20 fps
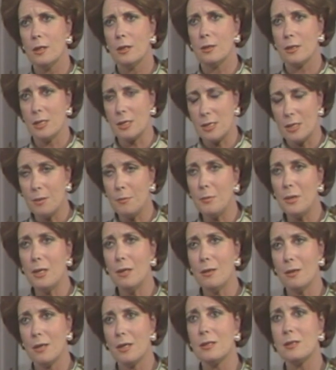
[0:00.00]
Does he
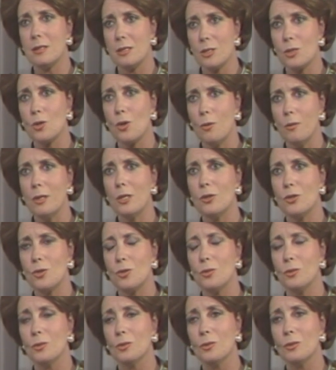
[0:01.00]
mean that he's going
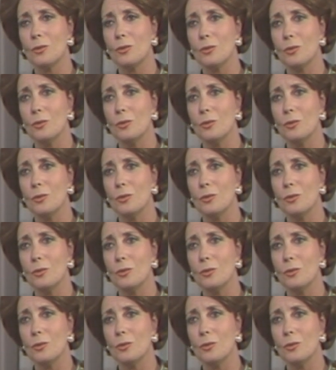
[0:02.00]
to